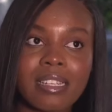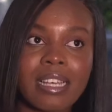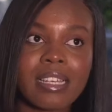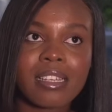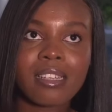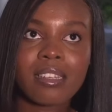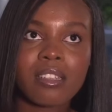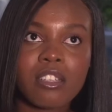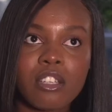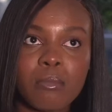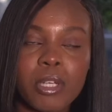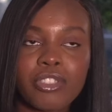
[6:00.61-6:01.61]
to like,
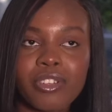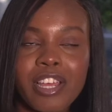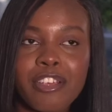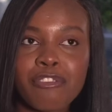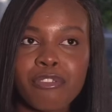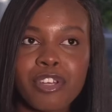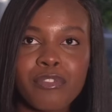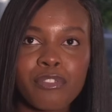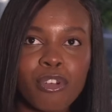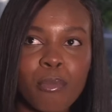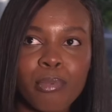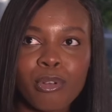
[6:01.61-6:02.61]
you make sure that you don't even
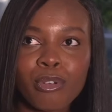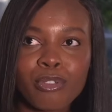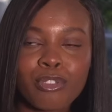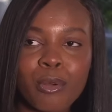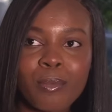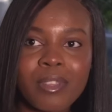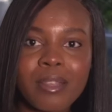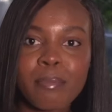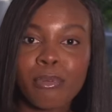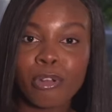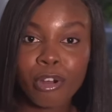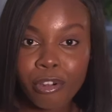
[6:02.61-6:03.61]
upload something
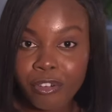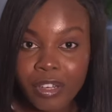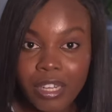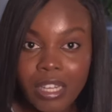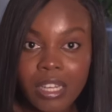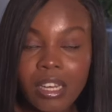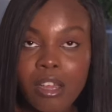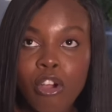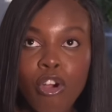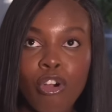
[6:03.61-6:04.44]
blurry